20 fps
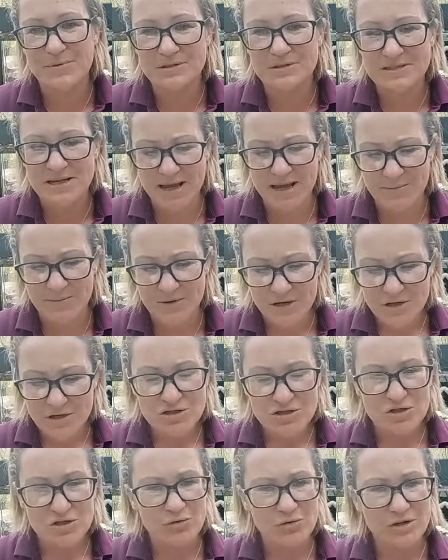time.
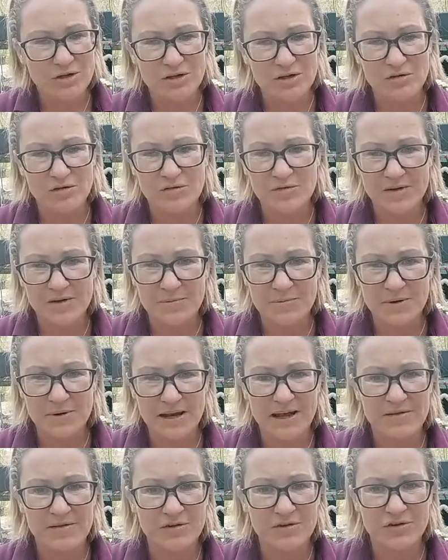So you know, fair
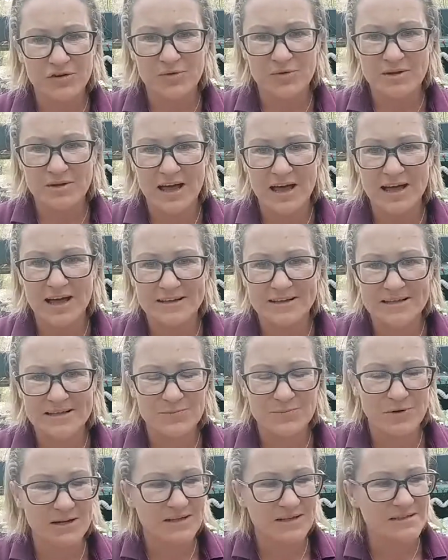play for doing that. That's
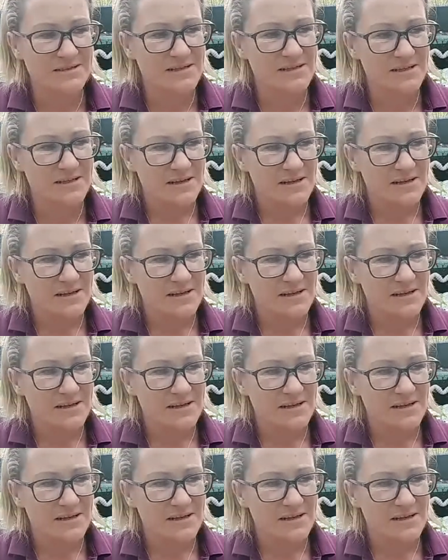brilliant.